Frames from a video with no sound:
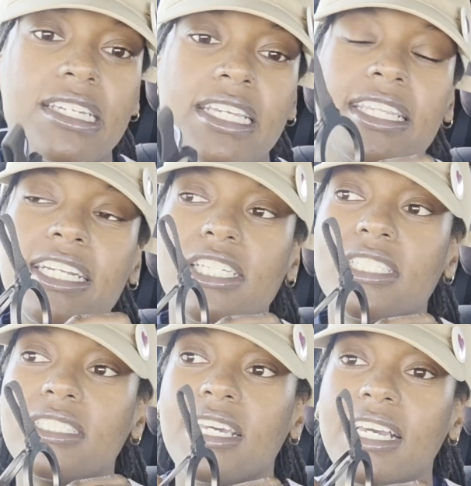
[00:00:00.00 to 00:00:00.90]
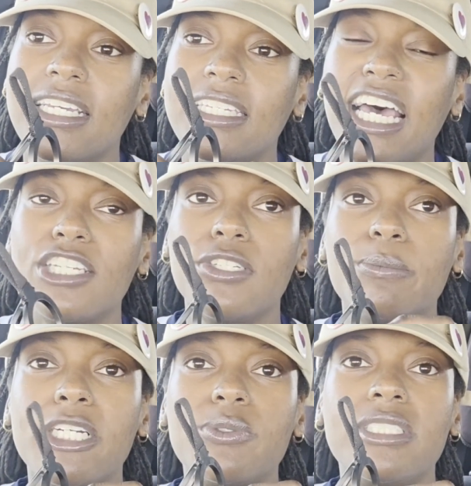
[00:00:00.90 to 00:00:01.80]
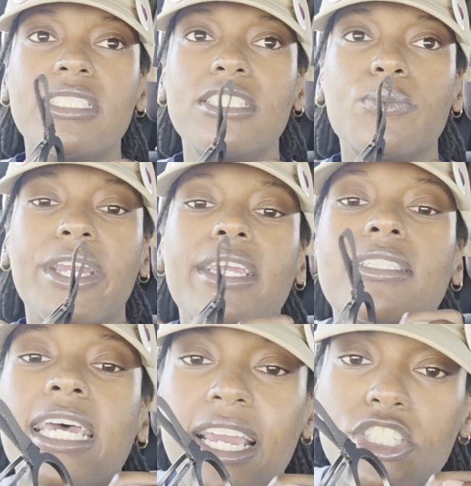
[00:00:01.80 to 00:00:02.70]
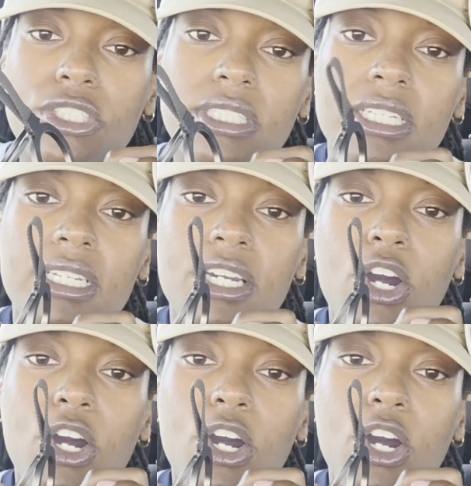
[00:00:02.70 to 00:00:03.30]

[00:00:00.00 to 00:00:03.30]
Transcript: And there's not too much resistance where it's actually